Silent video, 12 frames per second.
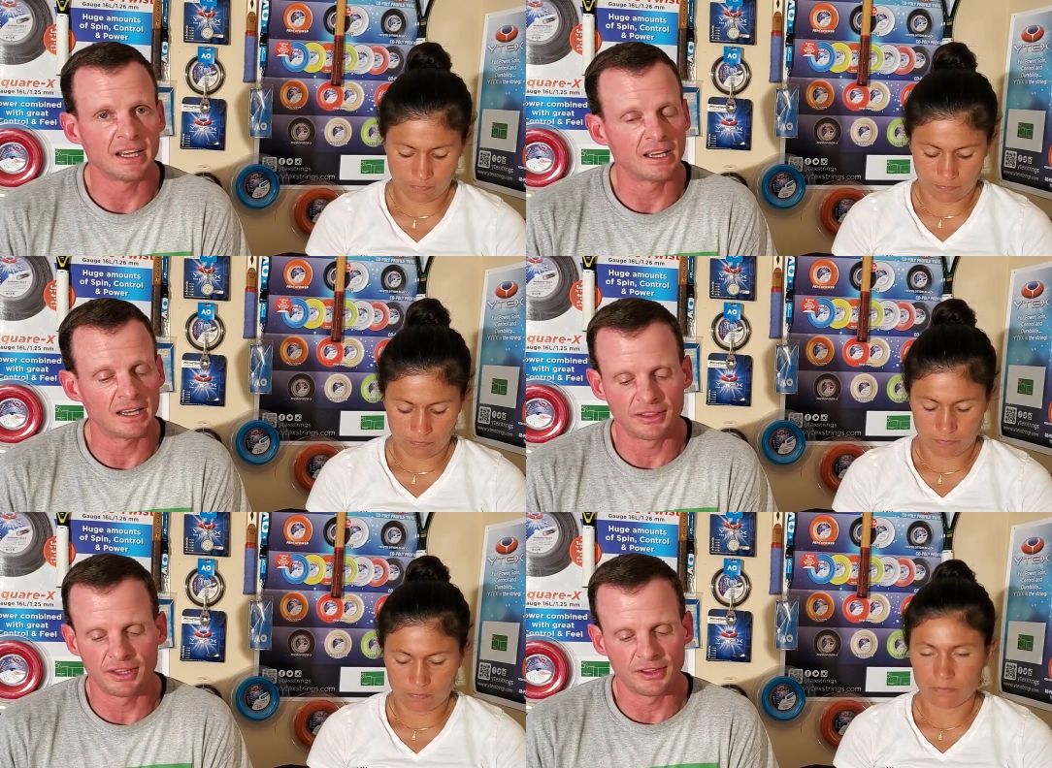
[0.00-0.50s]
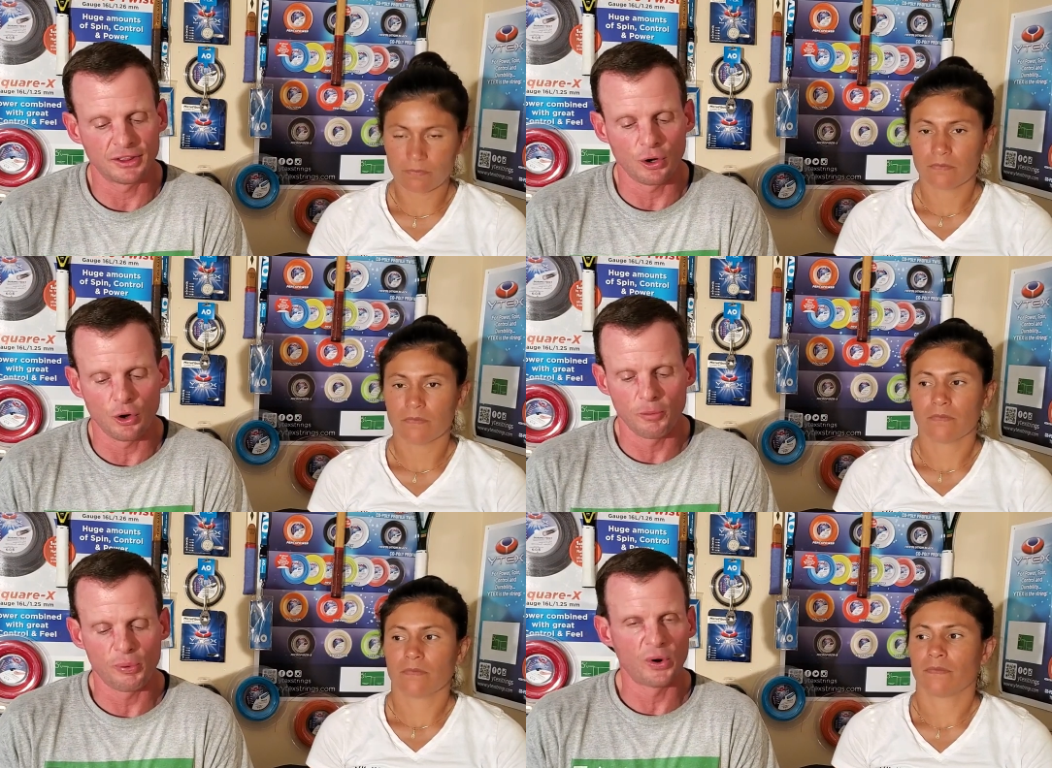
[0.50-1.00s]
Speaker 1: uh, uh, uh, the, the,
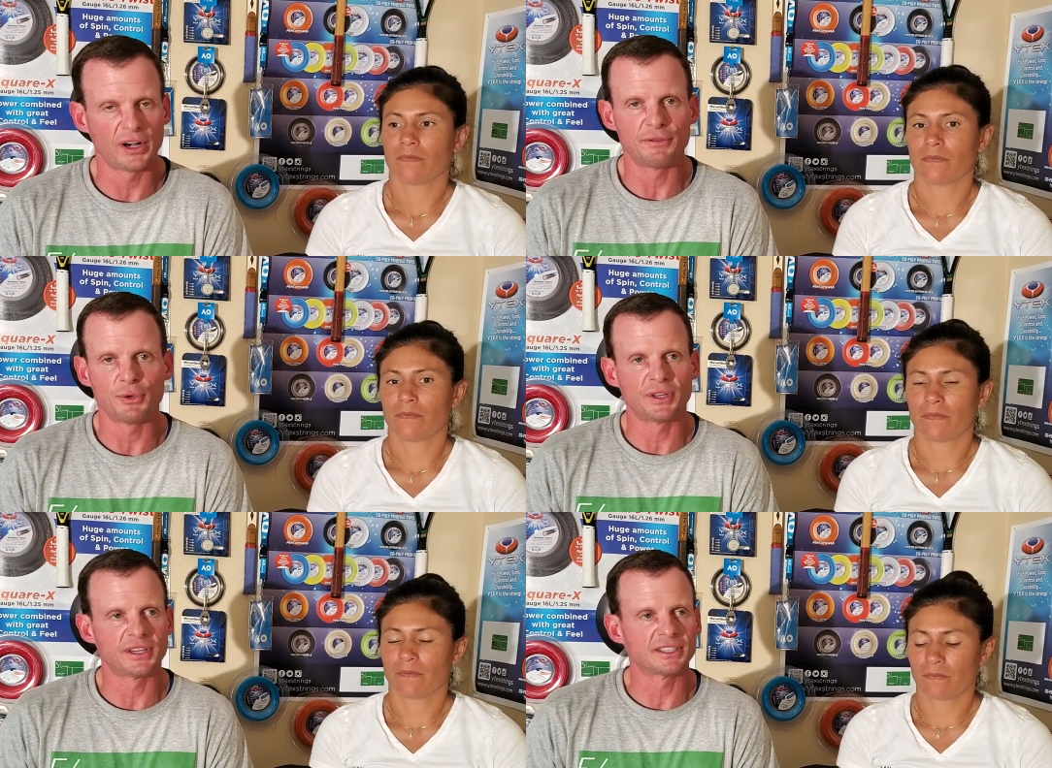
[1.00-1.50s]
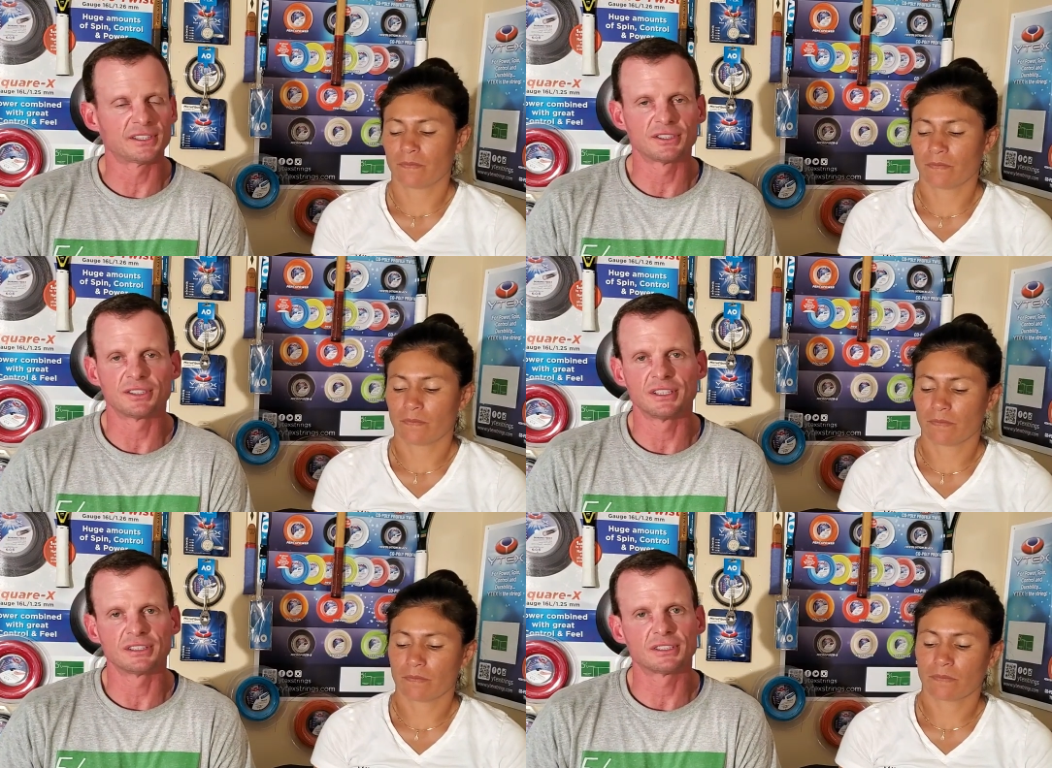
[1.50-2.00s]
whole point of doing this
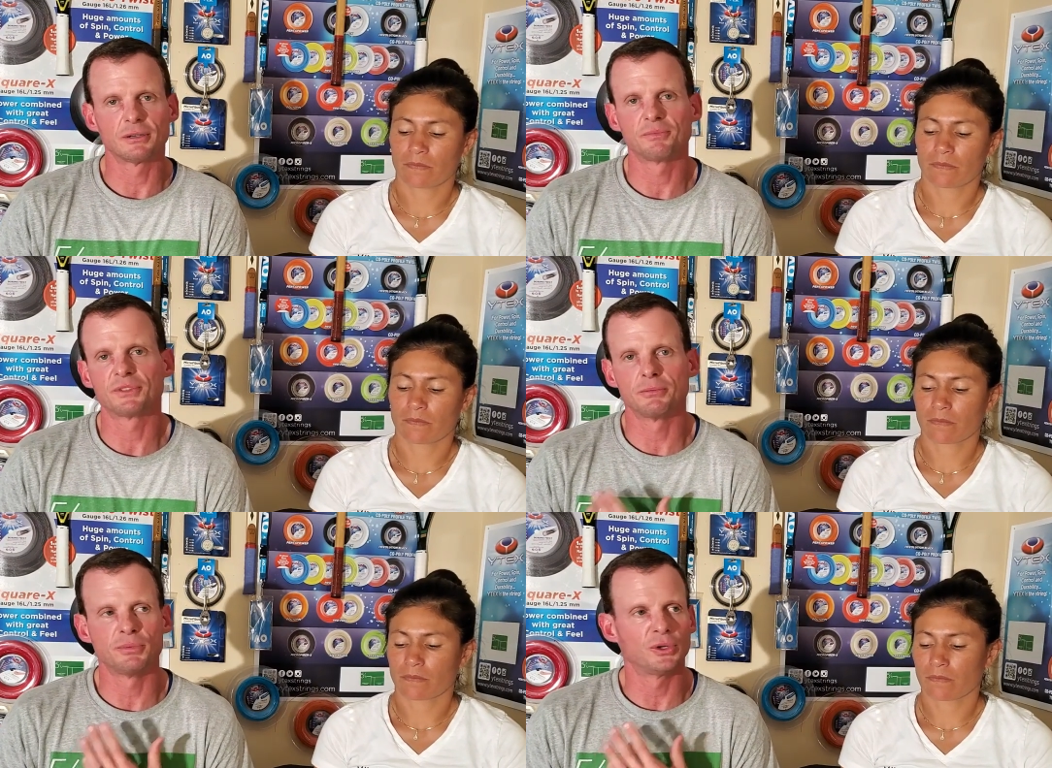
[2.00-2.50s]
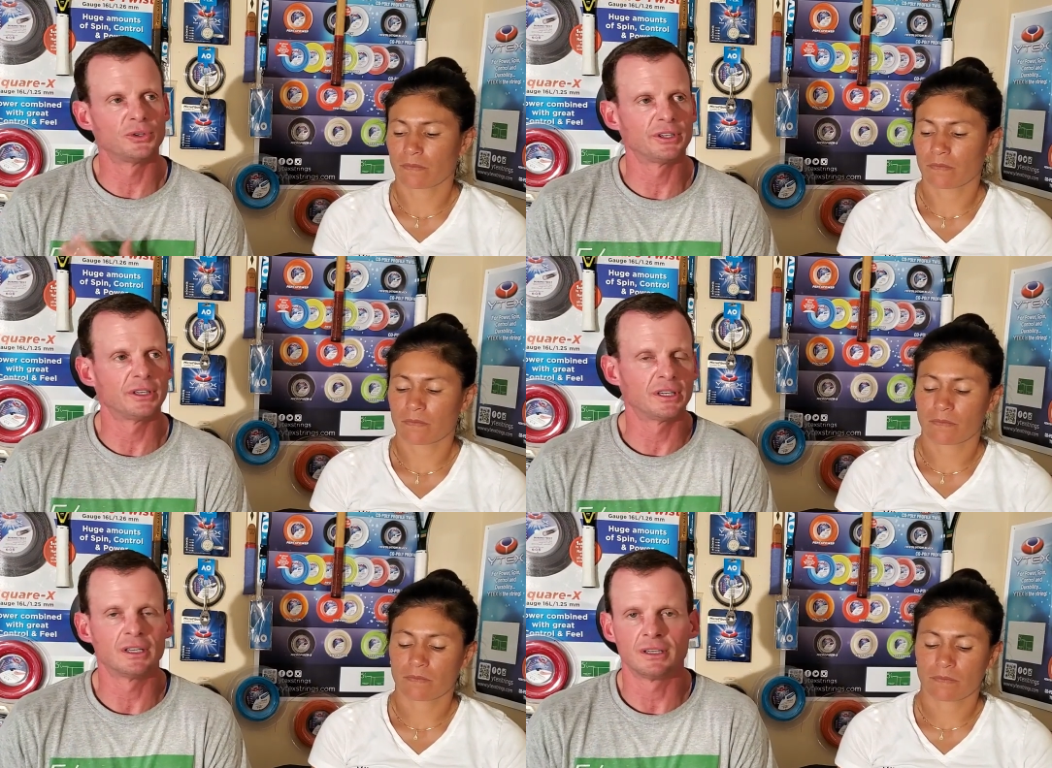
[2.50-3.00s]
is, is to, to build a,
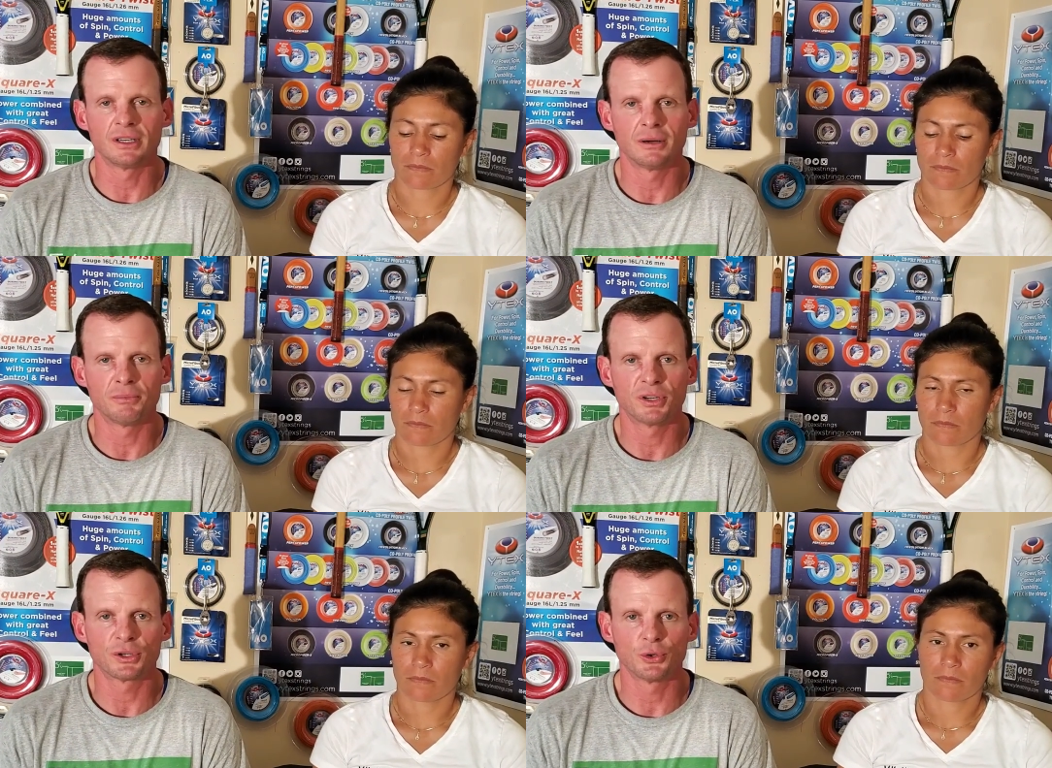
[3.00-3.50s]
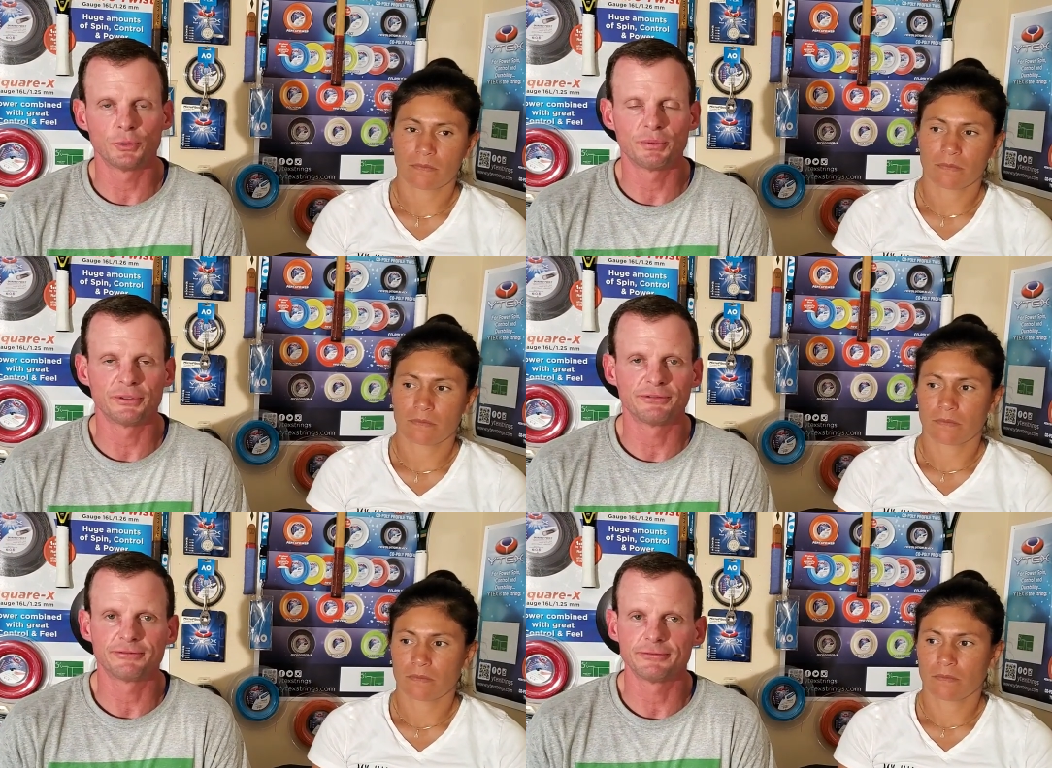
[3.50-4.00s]
a, a group
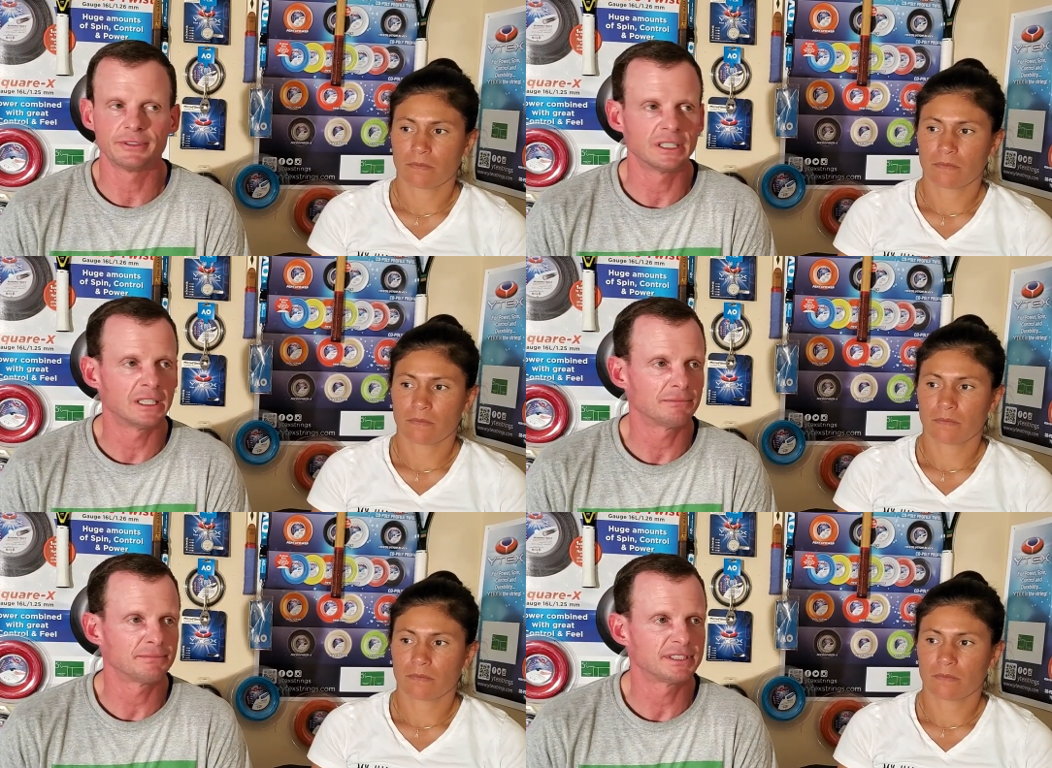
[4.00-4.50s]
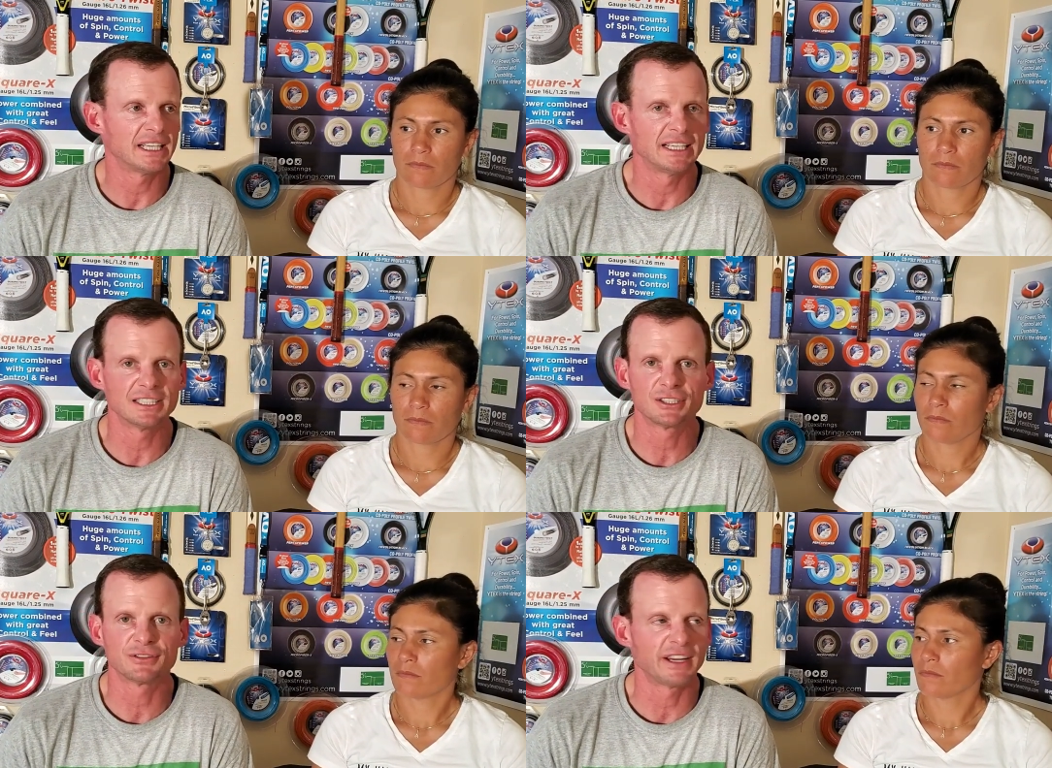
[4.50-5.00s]
of um,
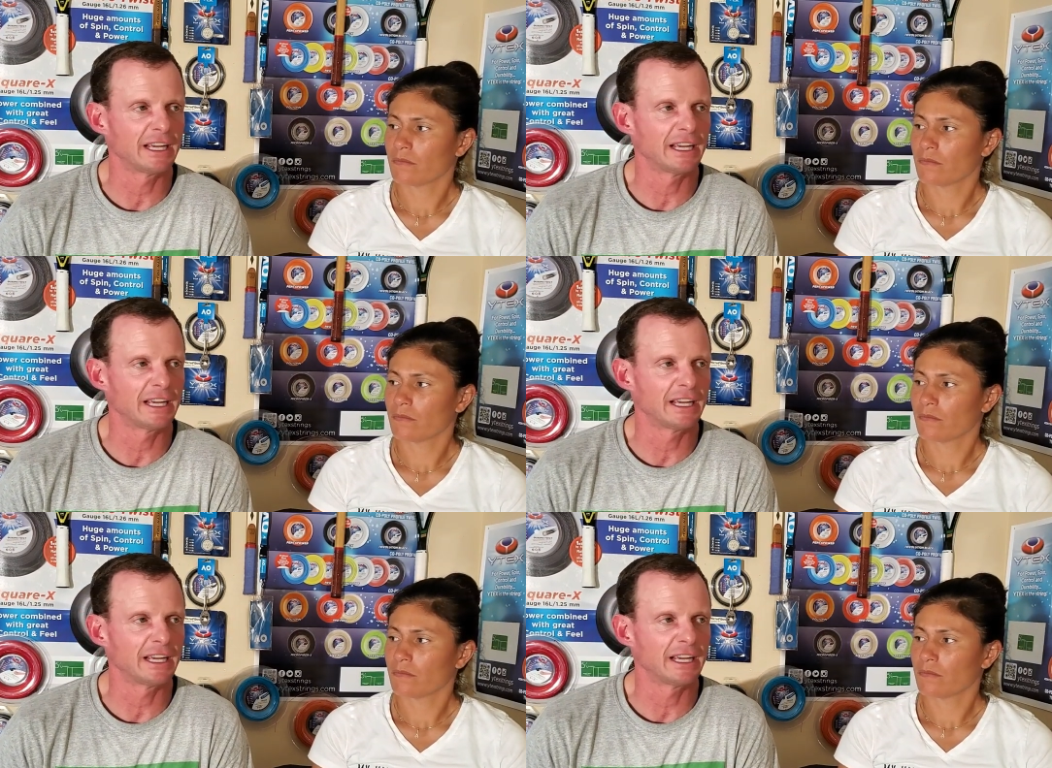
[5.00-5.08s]
tennis